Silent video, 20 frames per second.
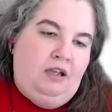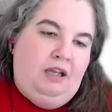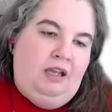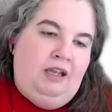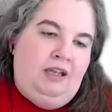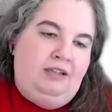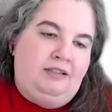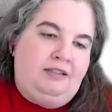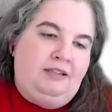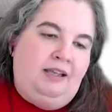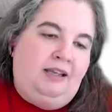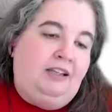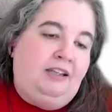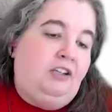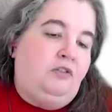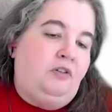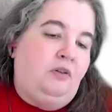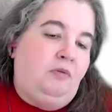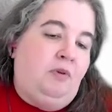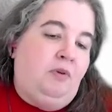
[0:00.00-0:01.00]
it's like
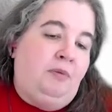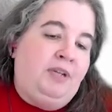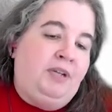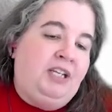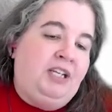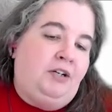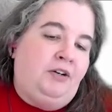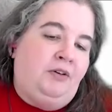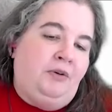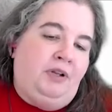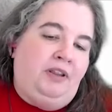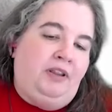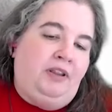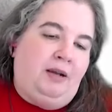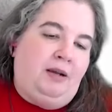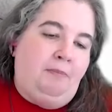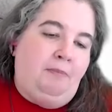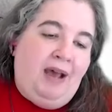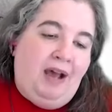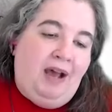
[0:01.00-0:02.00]
you don't want me to know
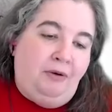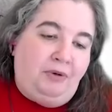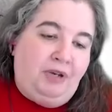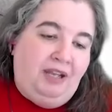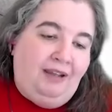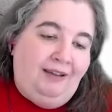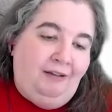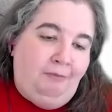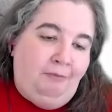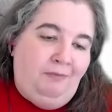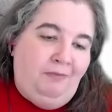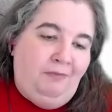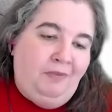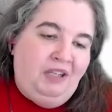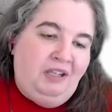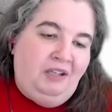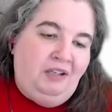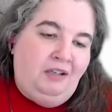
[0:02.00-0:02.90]
anything about him.